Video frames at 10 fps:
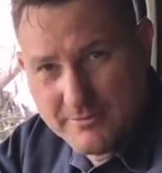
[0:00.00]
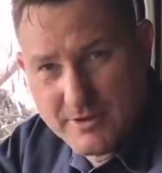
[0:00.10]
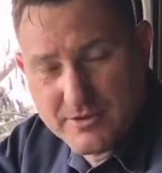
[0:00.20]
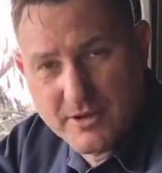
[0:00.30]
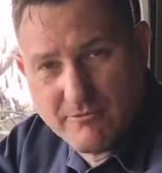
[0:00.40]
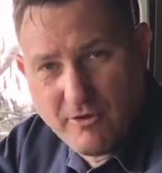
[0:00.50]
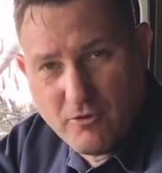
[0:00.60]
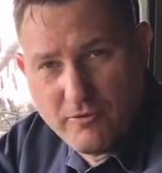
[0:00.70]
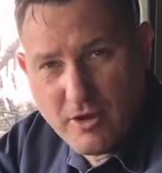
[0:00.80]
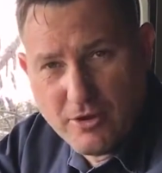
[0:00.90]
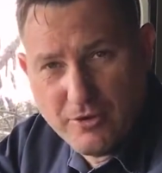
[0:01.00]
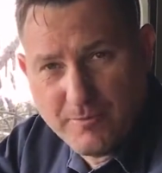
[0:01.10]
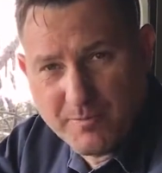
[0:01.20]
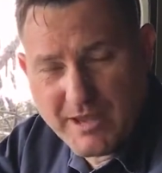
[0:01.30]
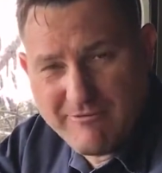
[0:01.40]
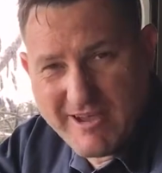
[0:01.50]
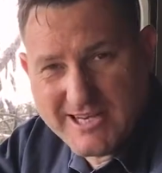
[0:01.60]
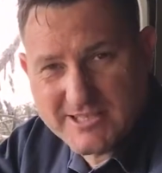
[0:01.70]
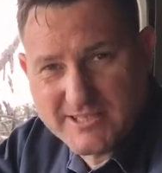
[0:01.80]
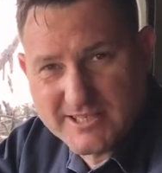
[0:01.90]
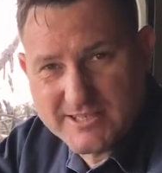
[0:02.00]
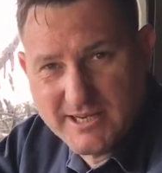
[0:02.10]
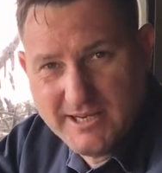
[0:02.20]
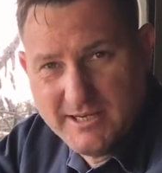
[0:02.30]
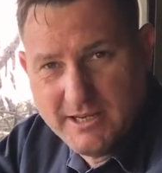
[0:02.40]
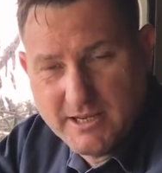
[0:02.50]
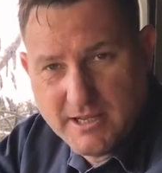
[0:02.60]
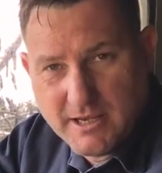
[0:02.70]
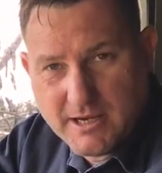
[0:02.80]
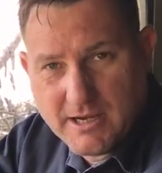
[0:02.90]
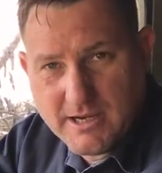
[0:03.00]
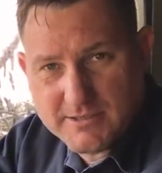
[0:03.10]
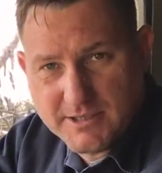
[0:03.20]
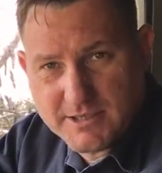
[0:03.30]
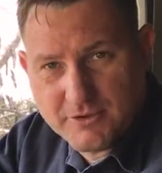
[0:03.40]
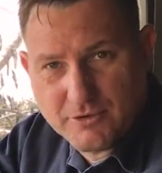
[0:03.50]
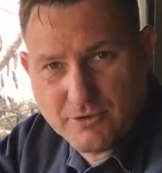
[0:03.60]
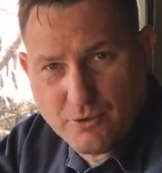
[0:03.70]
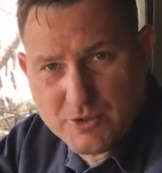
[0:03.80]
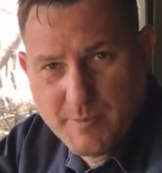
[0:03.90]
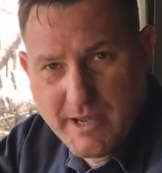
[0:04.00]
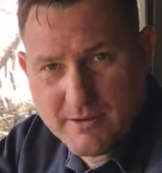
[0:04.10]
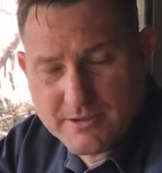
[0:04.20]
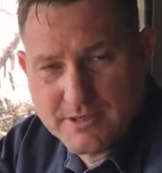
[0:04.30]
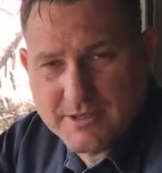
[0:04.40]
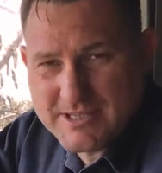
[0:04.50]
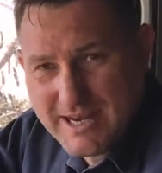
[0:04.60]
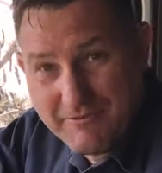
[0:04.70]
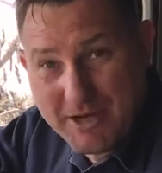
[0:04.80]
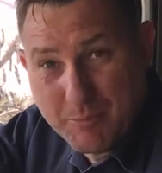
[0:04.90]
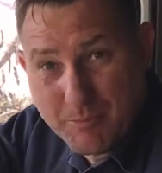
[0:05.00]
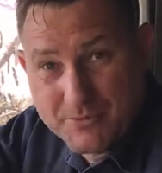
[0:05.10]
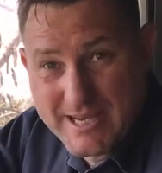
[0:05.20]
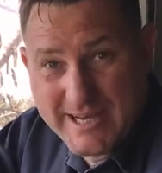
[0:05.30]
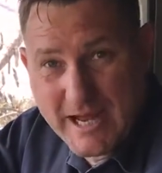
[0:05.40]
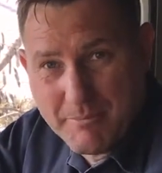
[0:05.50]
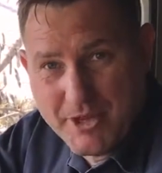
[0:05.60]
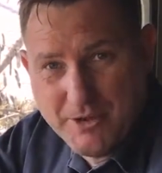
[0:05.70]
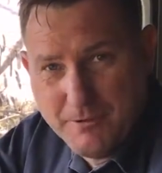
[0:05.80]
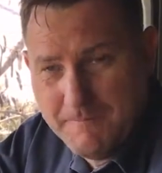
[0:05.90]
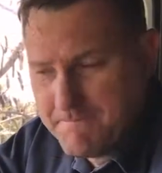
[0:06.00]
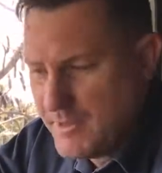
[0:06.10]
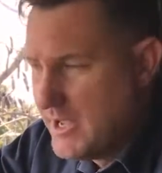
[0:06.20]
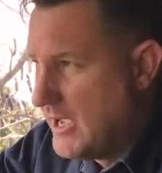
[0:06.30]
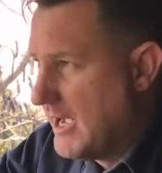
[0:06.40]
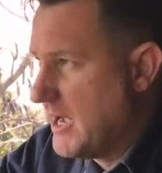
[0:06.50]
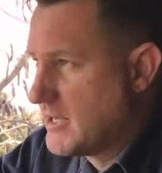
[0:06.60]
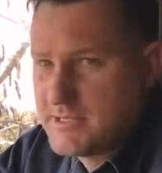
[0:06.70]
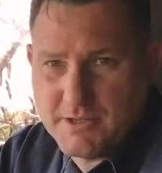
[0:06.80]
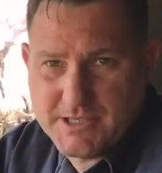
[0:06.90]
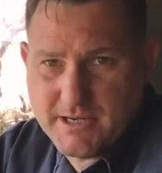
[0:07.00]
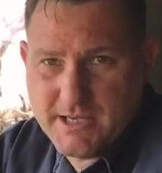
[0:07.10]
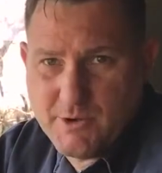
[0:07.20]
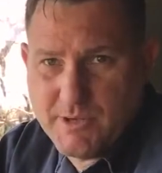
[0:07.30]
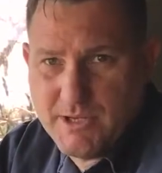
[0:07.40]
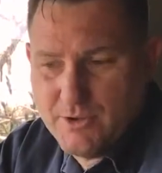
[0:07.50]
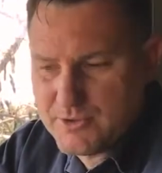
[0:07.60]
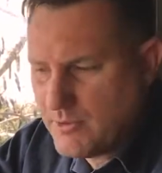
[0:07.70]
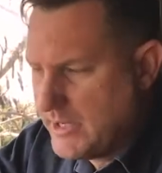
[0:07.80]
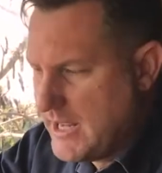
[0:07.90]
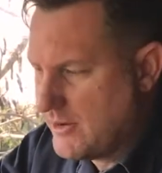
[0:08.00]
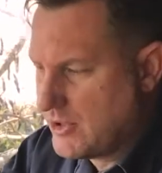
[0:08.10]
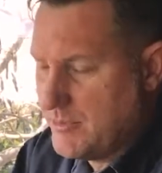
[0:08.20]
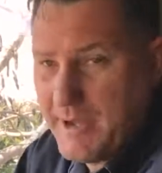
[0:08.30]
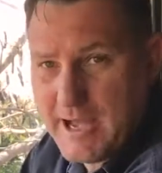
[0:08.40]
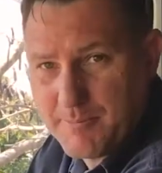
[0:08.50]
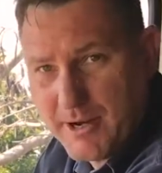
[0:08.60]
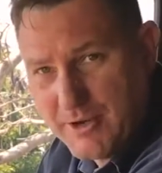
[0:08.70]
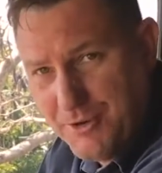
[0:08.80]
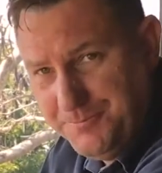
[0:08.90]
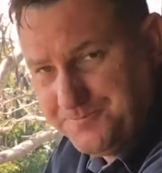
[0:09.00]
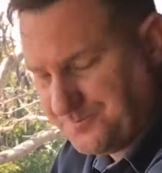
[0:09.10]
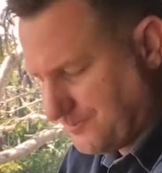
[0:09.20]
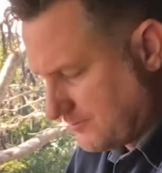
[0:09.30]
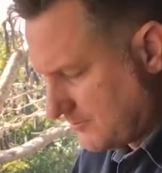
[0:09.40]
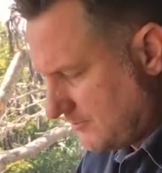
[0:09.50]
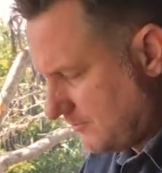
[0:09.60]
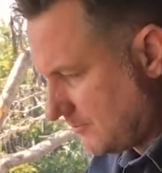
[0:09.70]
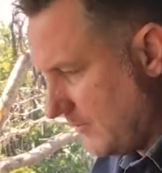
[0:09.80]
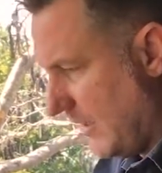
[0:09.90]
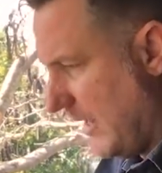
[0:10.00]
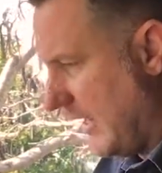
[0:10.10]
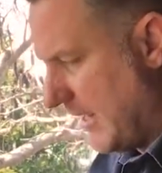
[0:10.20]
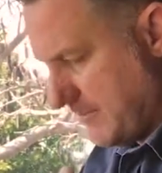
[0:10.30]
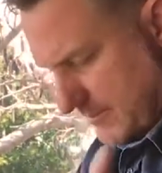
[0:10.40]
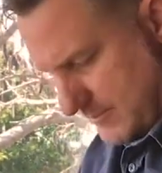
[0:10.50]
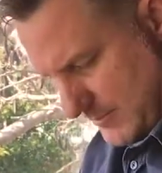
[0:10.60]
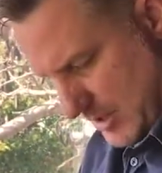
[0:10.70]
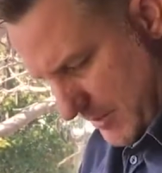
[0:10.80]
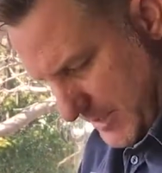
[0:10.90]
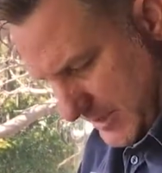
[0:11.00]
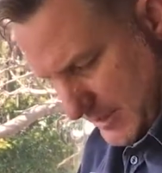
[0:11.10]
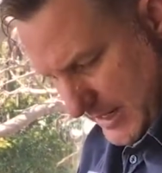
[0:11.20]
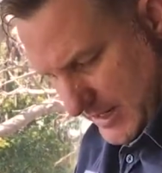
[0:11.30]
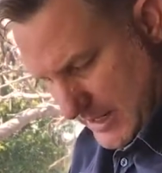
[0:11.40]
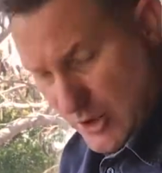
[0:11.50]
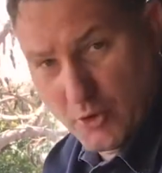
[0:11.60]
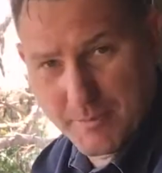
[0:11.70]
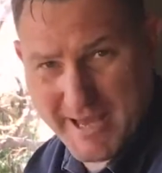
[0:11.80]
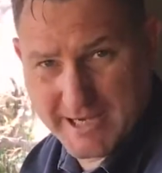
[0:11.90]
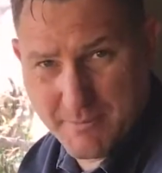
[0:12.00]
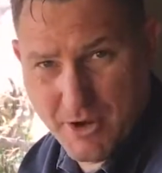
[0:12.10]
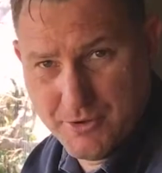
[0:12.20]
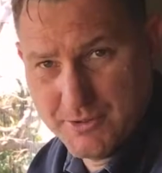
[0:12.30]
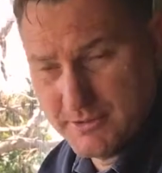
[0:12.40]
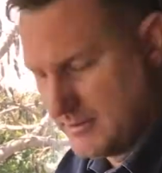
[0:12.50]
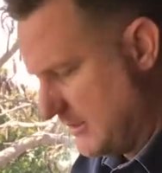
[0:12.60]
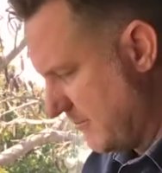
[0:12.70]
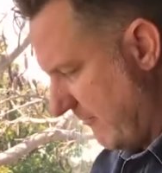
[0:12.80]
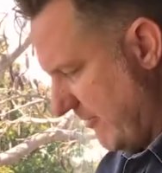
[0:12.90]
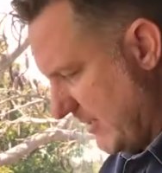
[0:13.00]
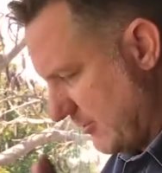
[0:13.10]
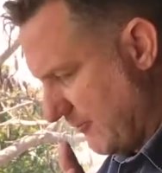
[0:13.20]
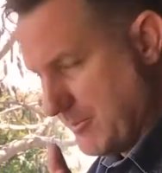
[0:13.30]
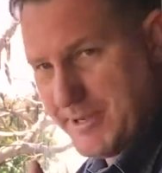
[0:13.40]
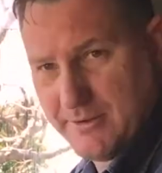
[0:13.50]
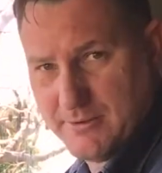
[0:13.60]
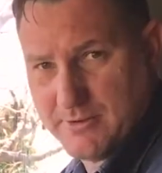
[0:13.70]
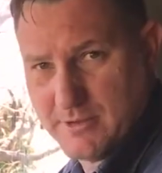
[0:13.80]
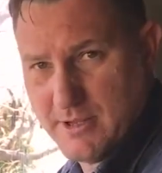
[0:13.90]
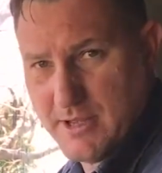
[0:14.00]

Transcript: This is a Volvo FH16, 600 horsepower, so it doesn't have any problems getting up the hill. So the technique we use right now, I've got the park brake on. I'm in automatic mode. My feet are off the pedals.